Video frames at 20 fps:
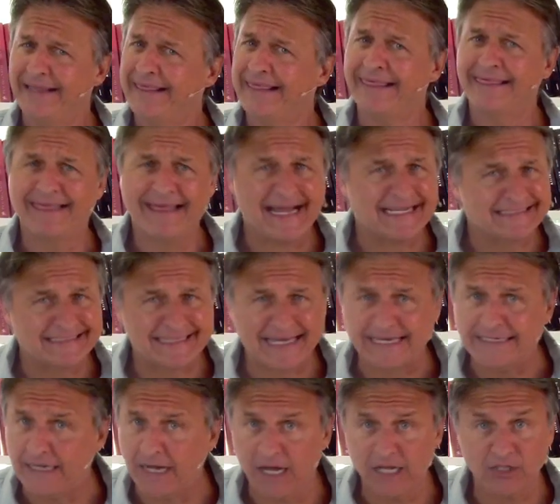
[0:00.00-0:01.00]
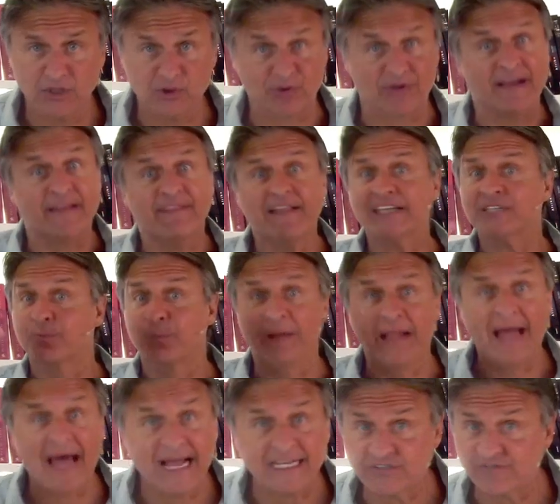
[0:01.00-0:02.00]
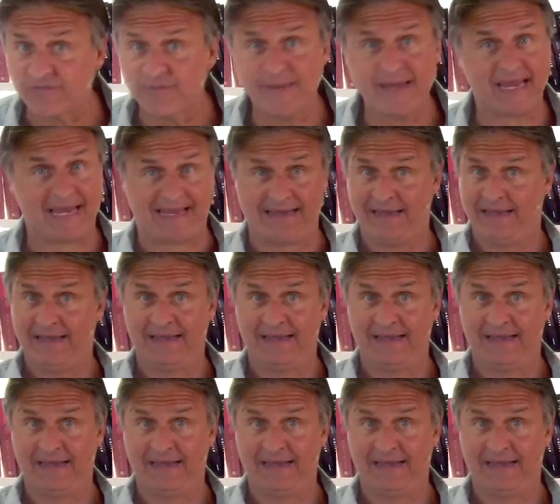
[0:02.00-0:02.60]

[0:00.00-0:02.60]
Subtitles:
That's idolatry. That's blasphemy.